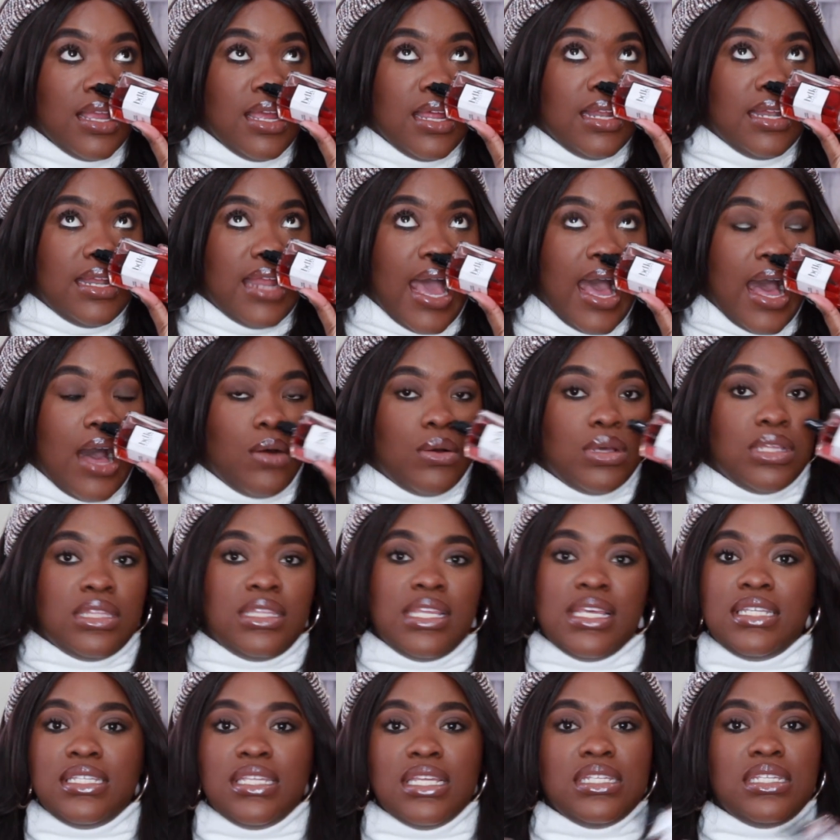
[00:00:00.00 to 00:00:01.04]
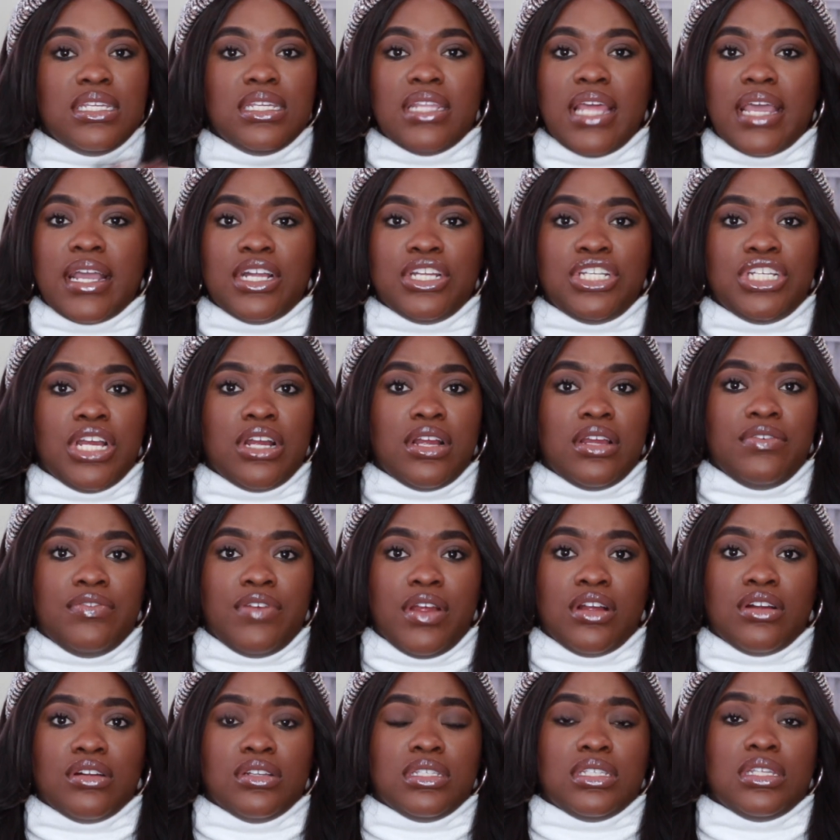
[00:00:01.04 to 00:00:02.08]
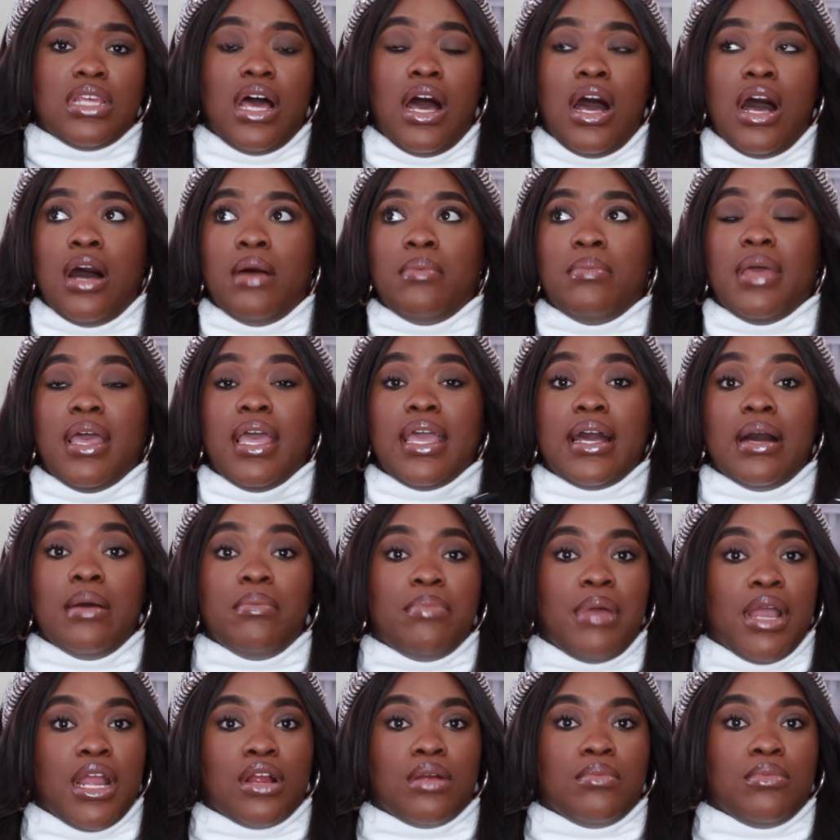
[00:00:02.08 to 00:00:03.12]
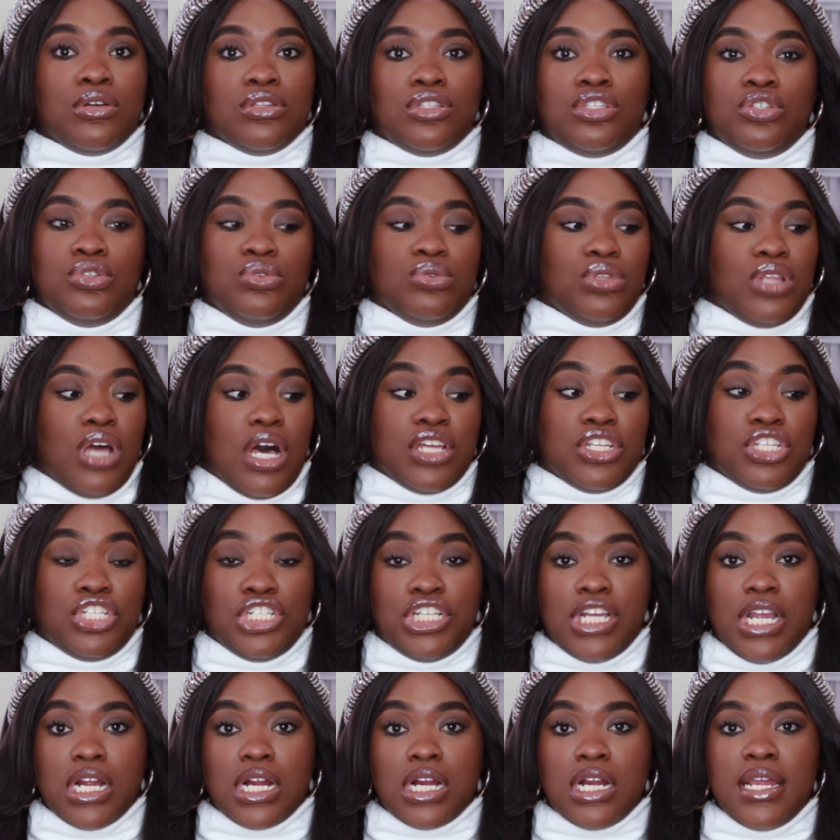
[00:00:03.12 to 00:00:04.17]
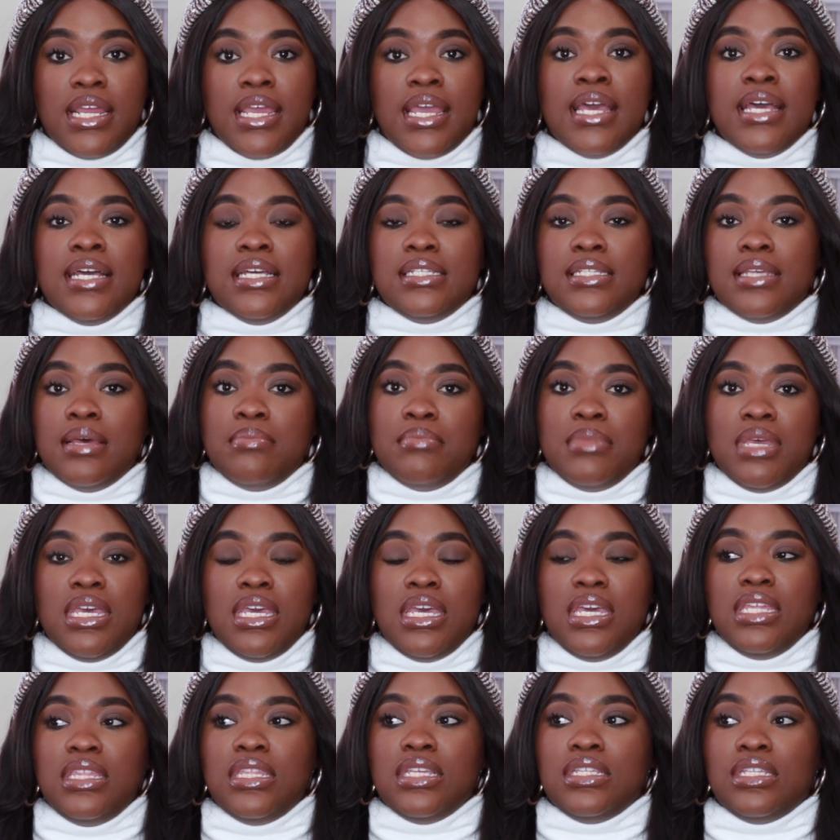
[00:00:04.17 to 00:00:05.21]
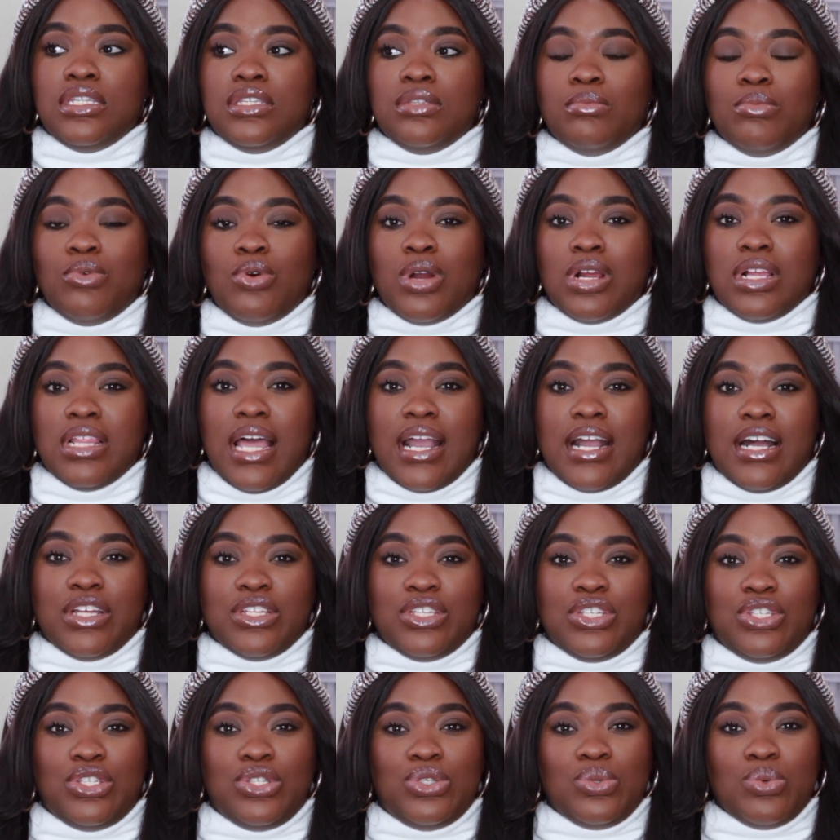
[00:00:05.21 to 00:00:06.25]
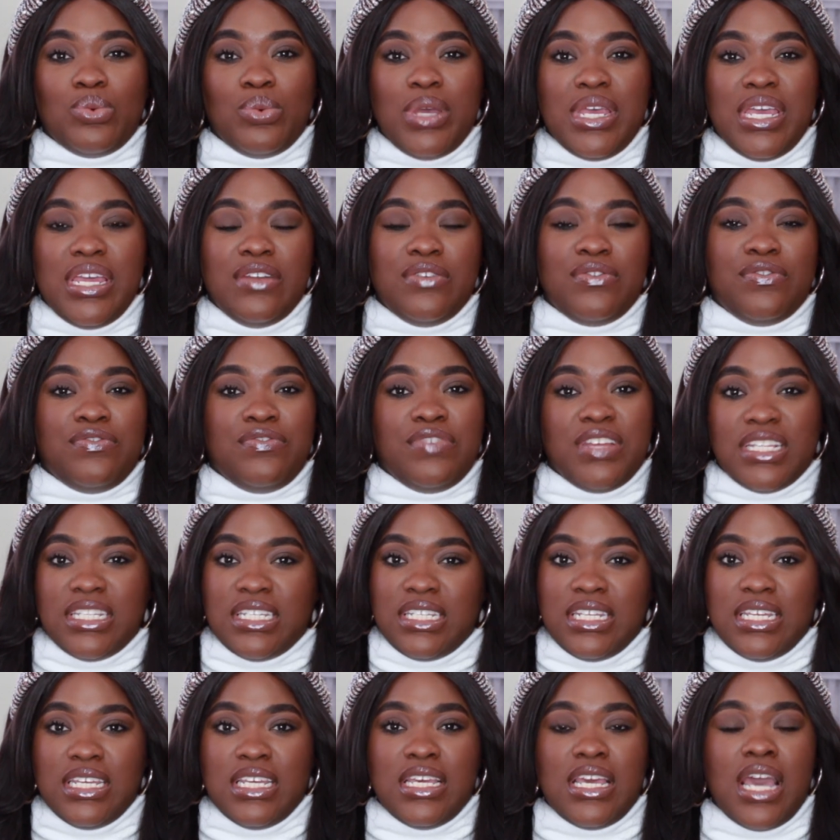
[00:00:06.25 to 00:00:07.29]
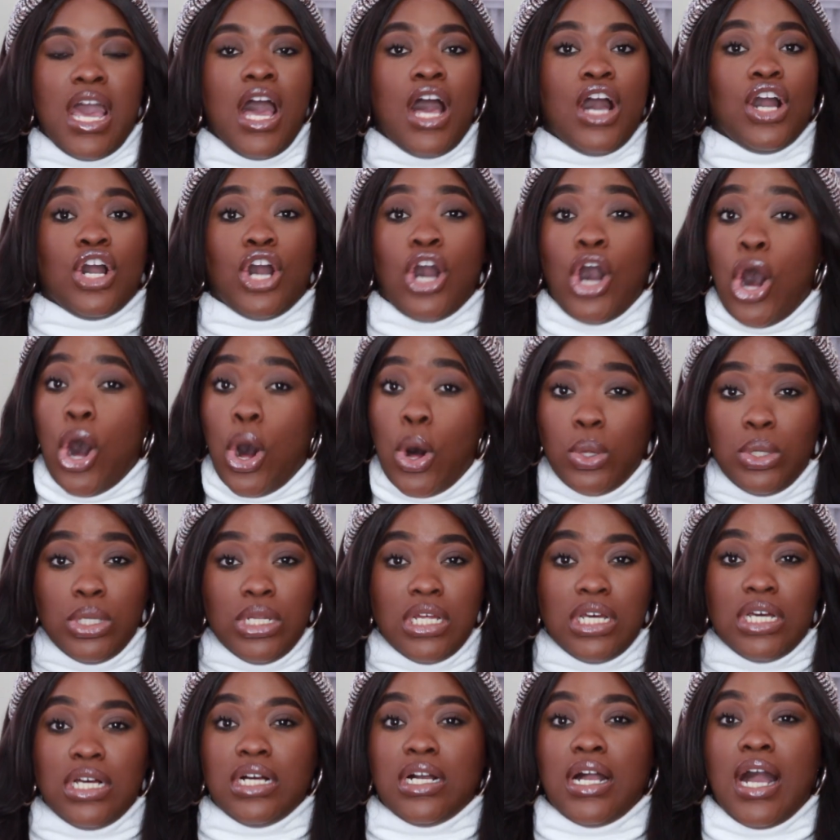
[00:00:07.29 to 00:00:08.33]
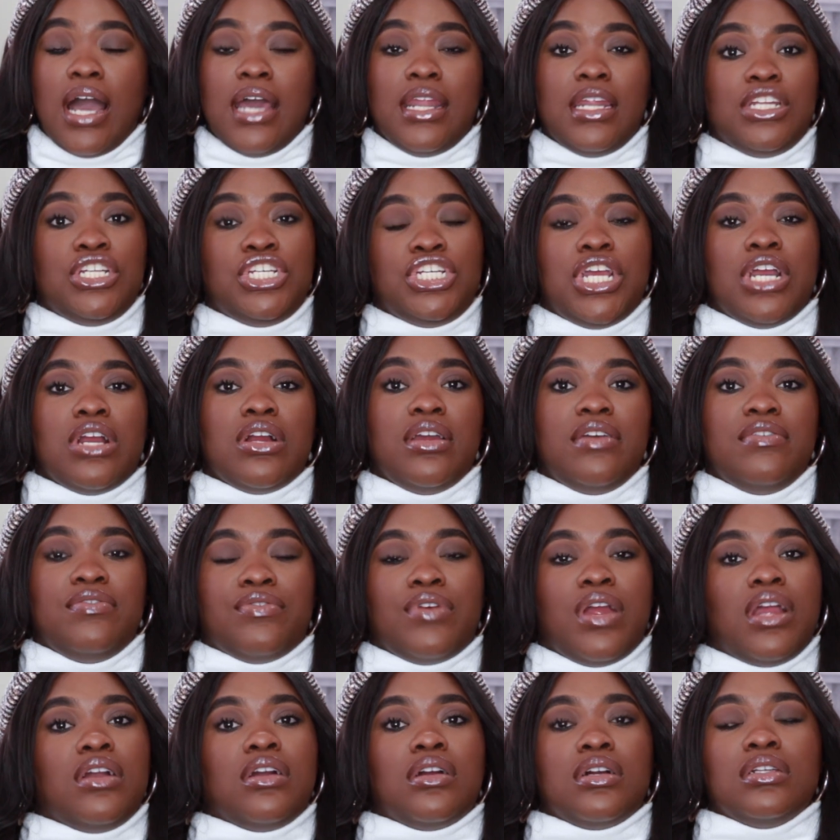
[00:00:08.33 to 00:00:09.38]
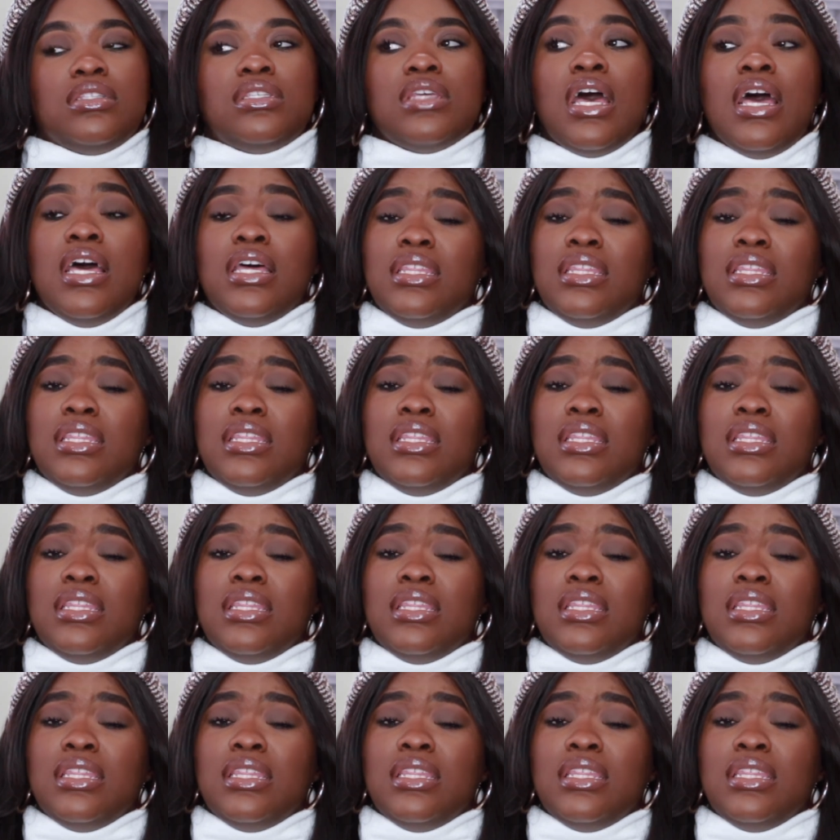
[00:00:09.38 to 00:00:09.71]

Now, this isn't like a cherry fragrance um, comparable to Lost Cherry. To me, this is more like a sweet, fizzy, cola kind of cherry fragrance.